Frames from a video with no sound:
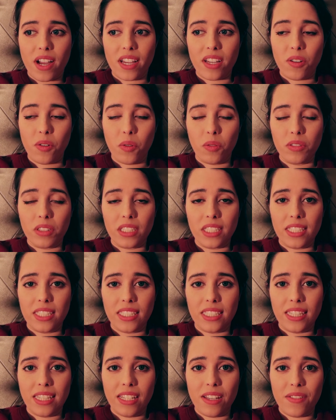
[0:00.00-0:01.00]
I
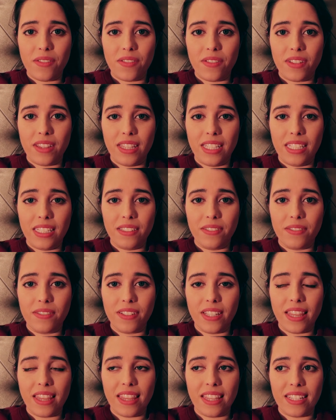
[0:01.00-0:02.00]
only leave
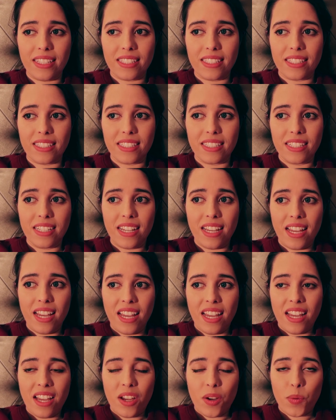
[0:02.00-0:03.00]
this
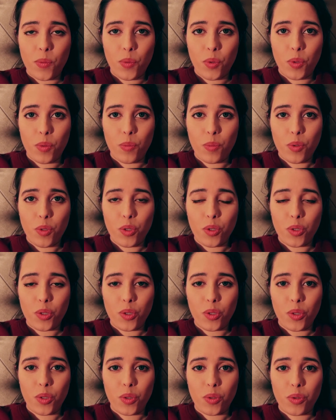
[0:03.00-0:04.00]
room
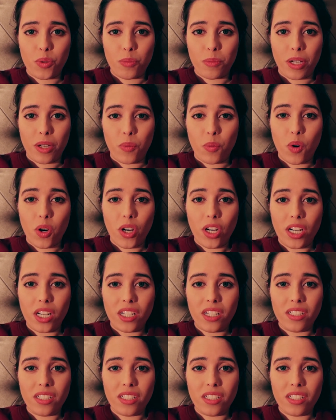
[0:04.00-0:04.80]
to go to my work,